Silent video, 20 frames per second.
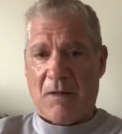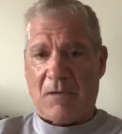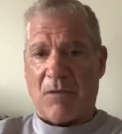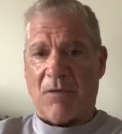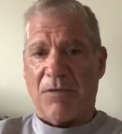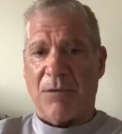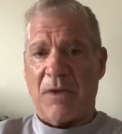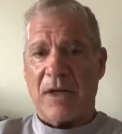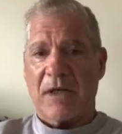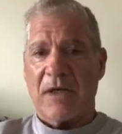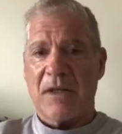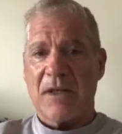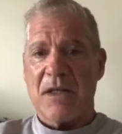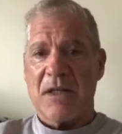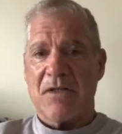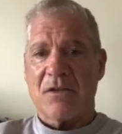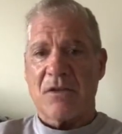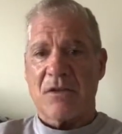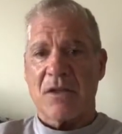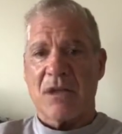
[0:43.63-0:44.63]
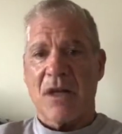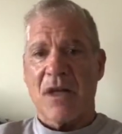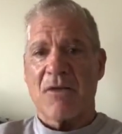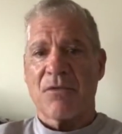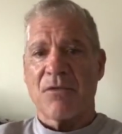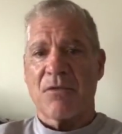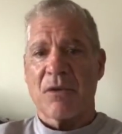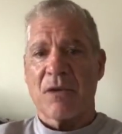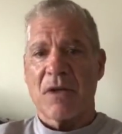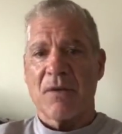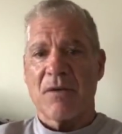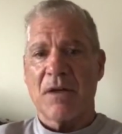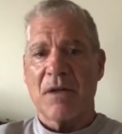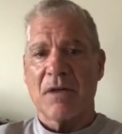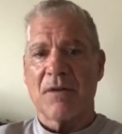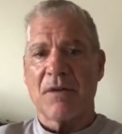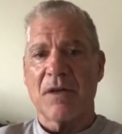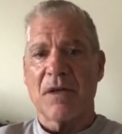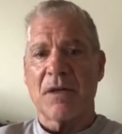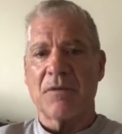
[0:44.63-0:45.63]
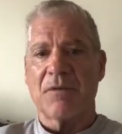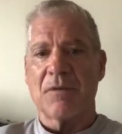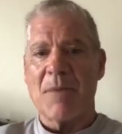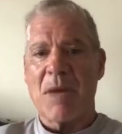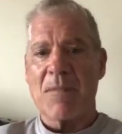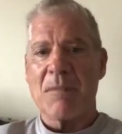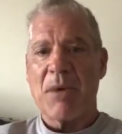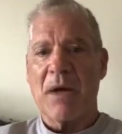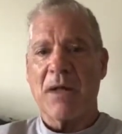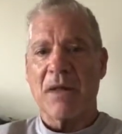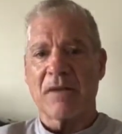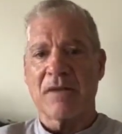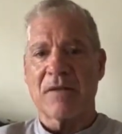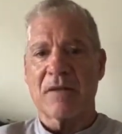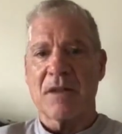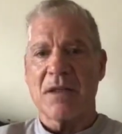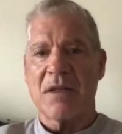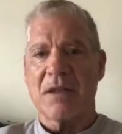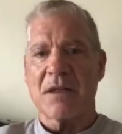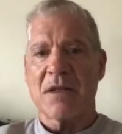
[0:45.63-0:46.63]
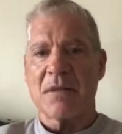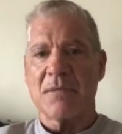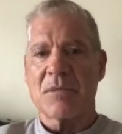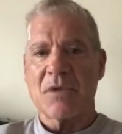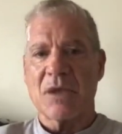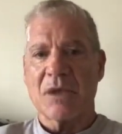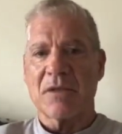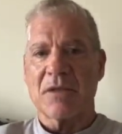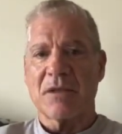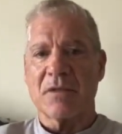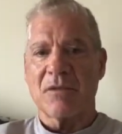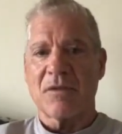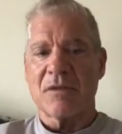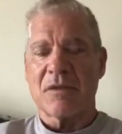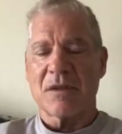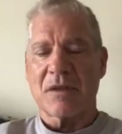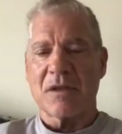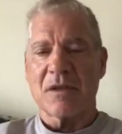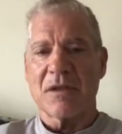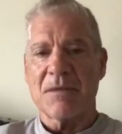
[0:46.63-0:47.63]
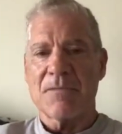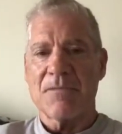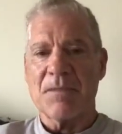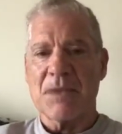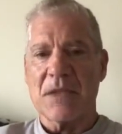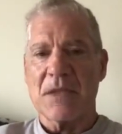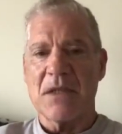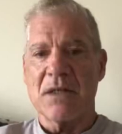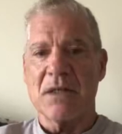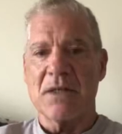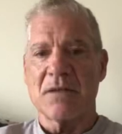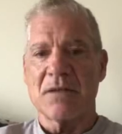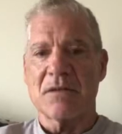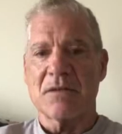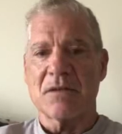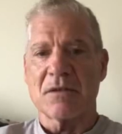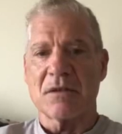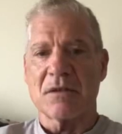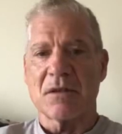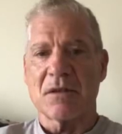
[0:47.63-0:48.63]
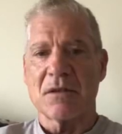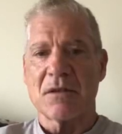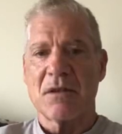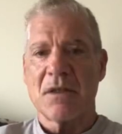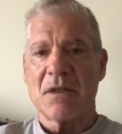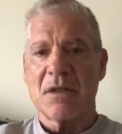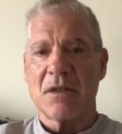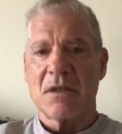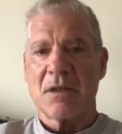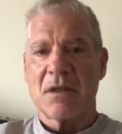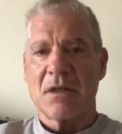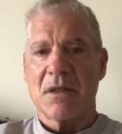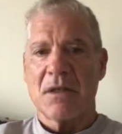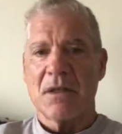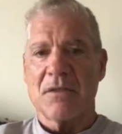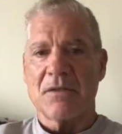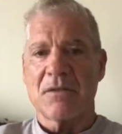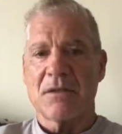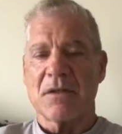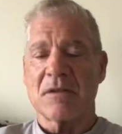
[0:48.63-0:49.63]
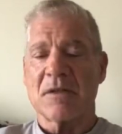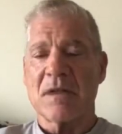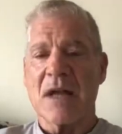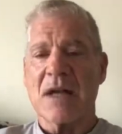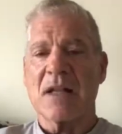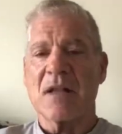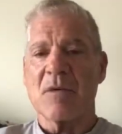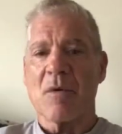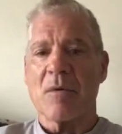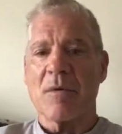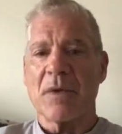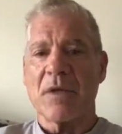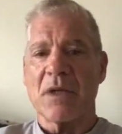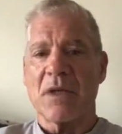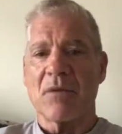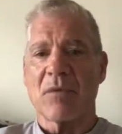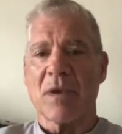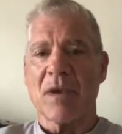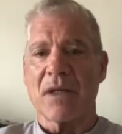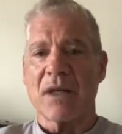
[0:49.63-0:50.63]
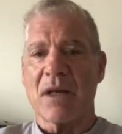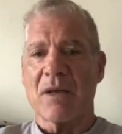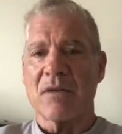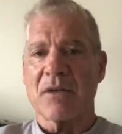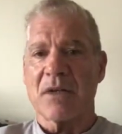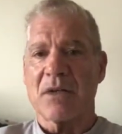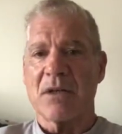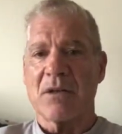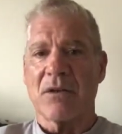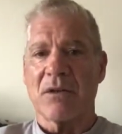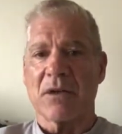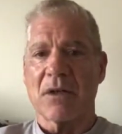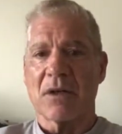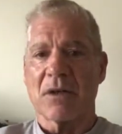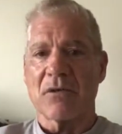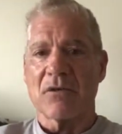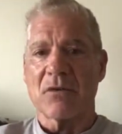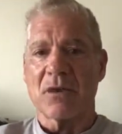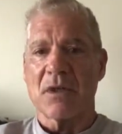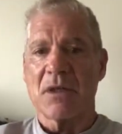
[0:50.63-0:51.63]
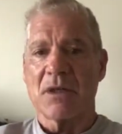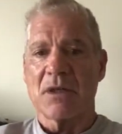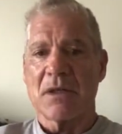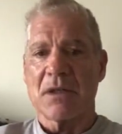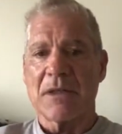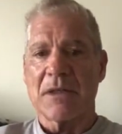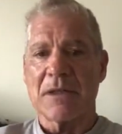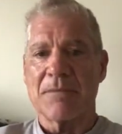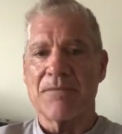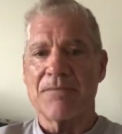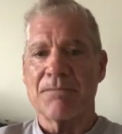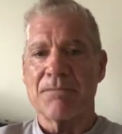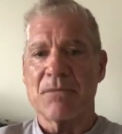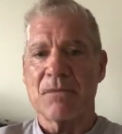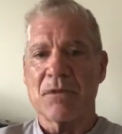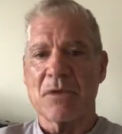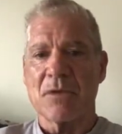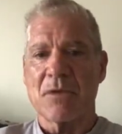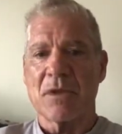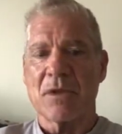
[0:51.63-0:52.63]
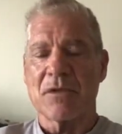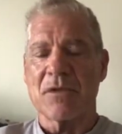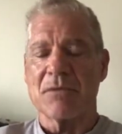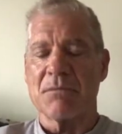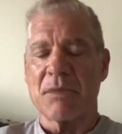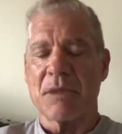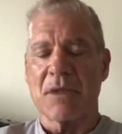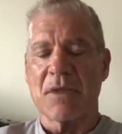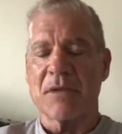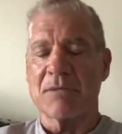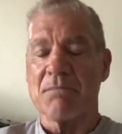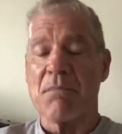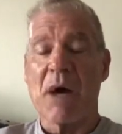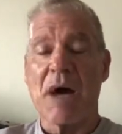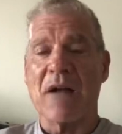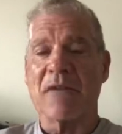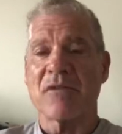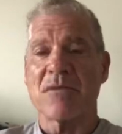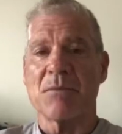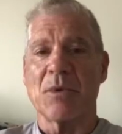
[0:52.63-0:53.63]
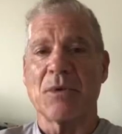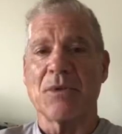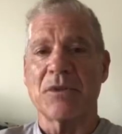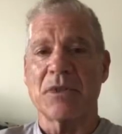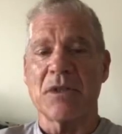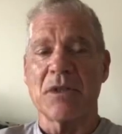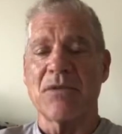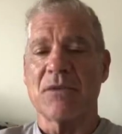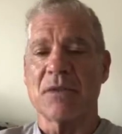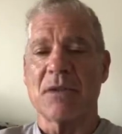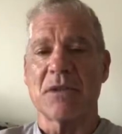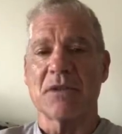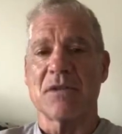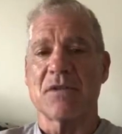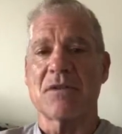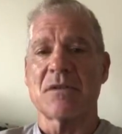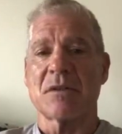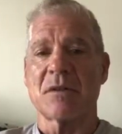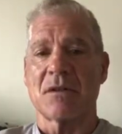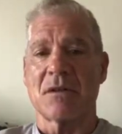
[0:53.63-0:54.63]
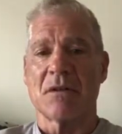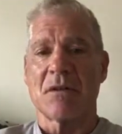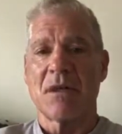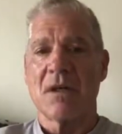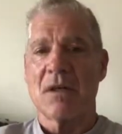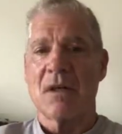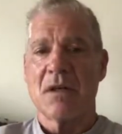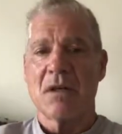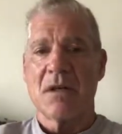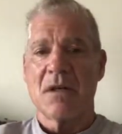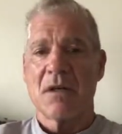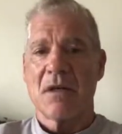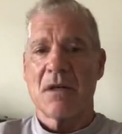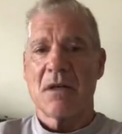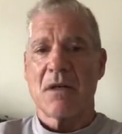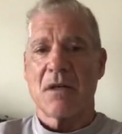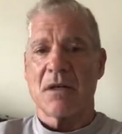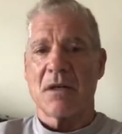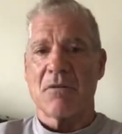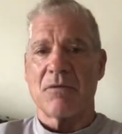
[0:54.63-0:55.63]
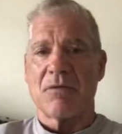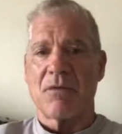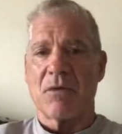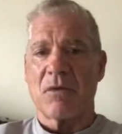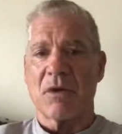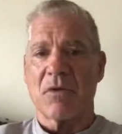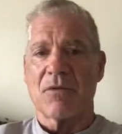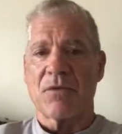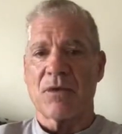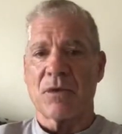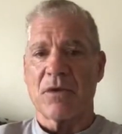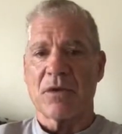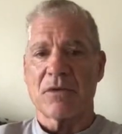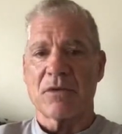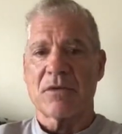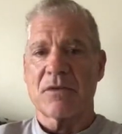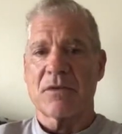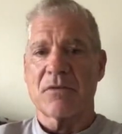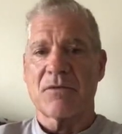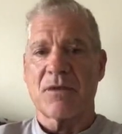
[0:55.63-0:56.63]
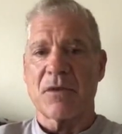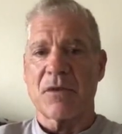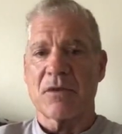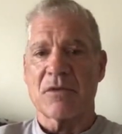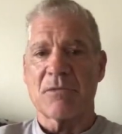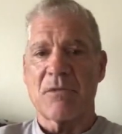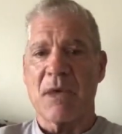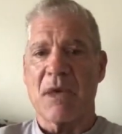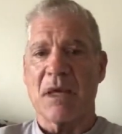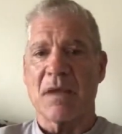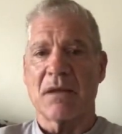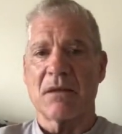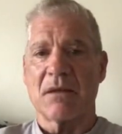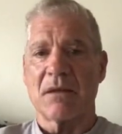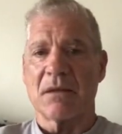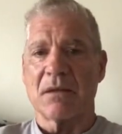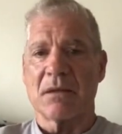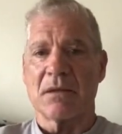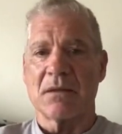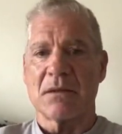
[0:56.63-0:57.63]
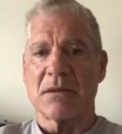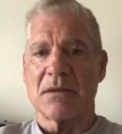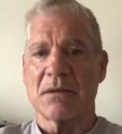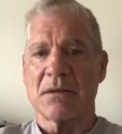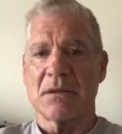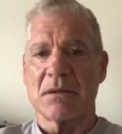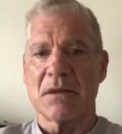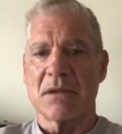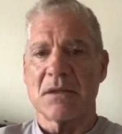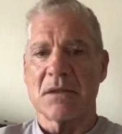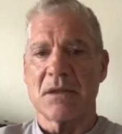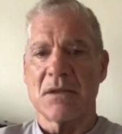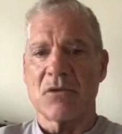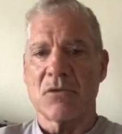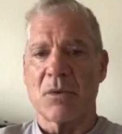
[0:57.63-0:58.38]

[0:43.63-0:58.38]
reflect each and every of my policy objectives, he's exactly what we need right now to heal the country. So it is impossible to even consider voting for this man in